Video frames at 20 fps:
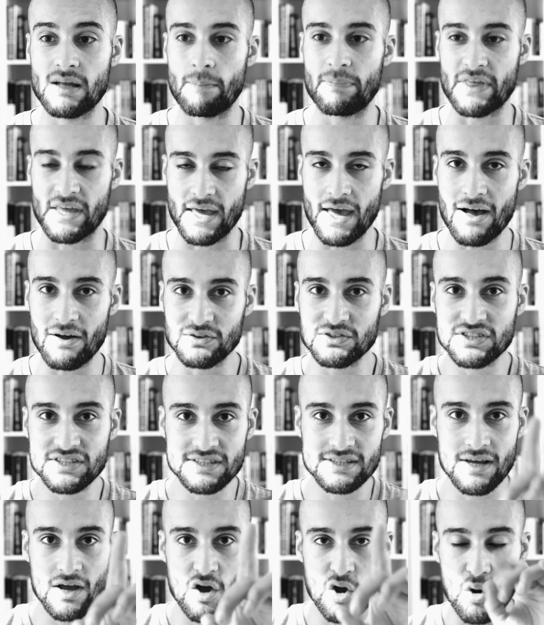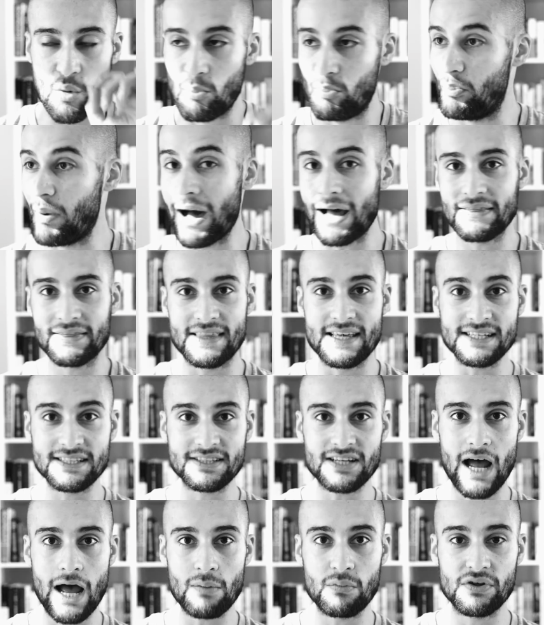something else? But
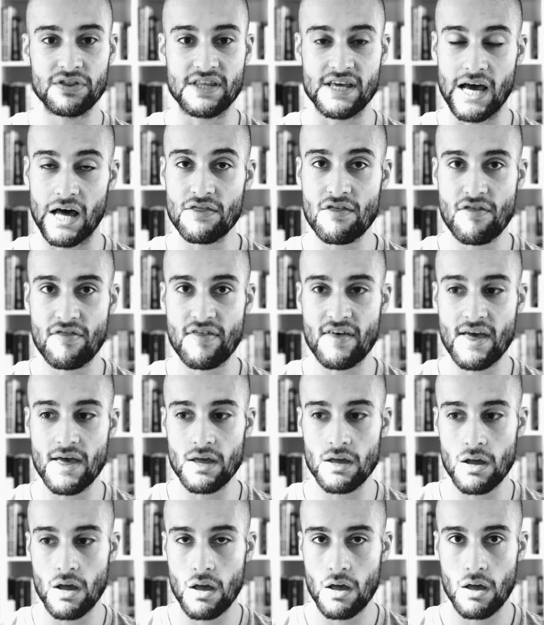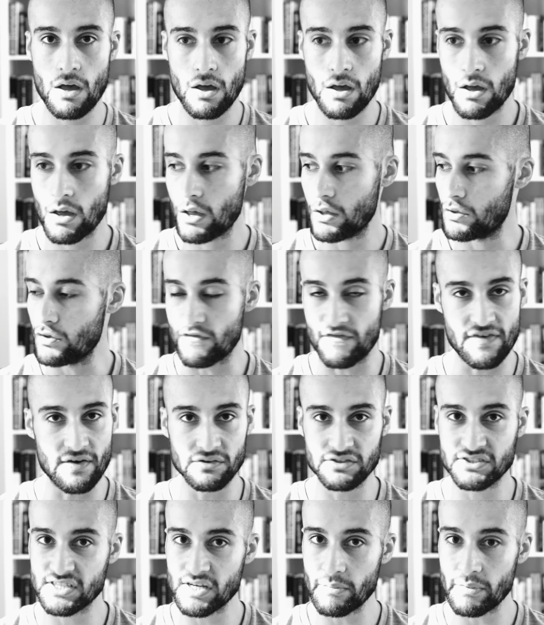this time with the other thing, you
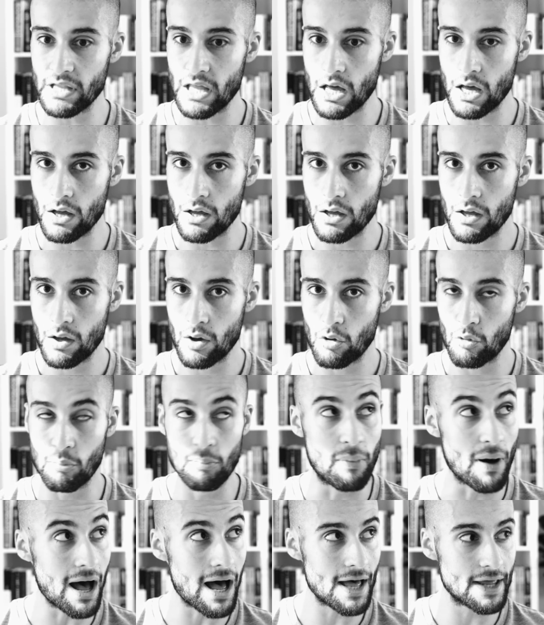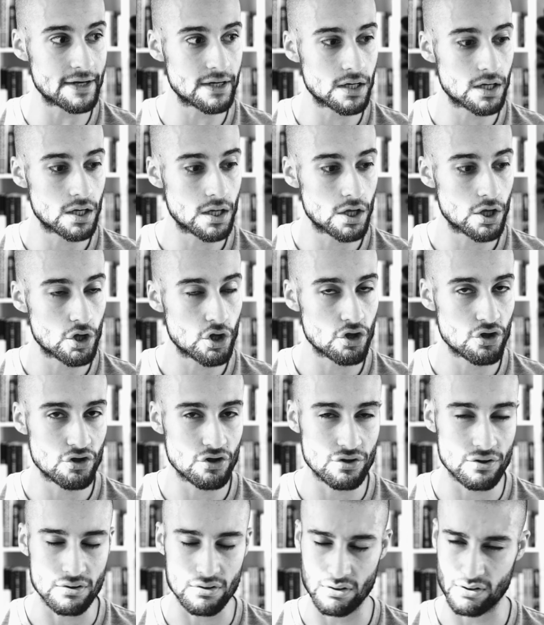feel similar, but
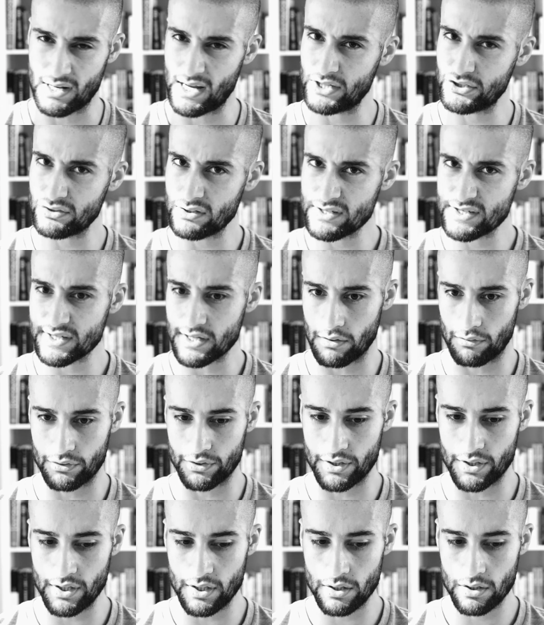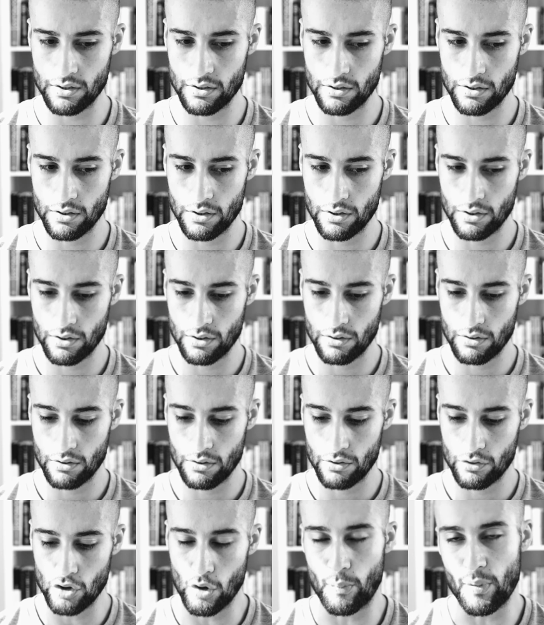you're naturally skilled at it.
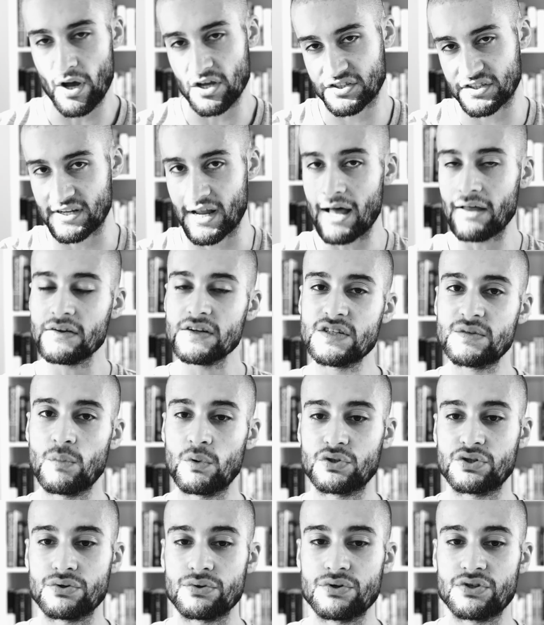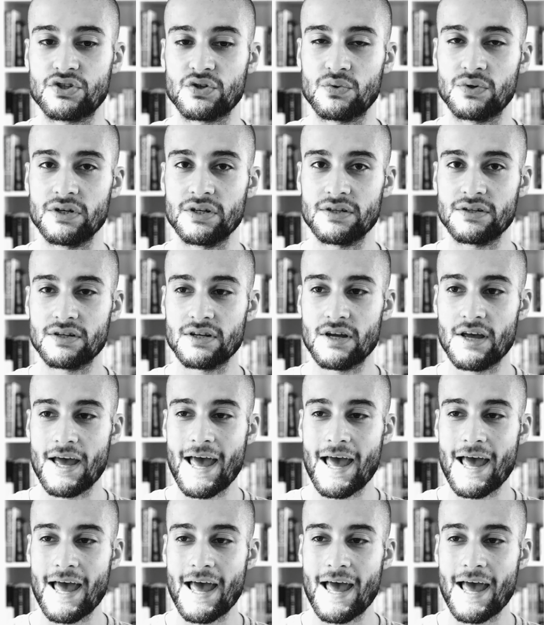Your personality is more suited to it.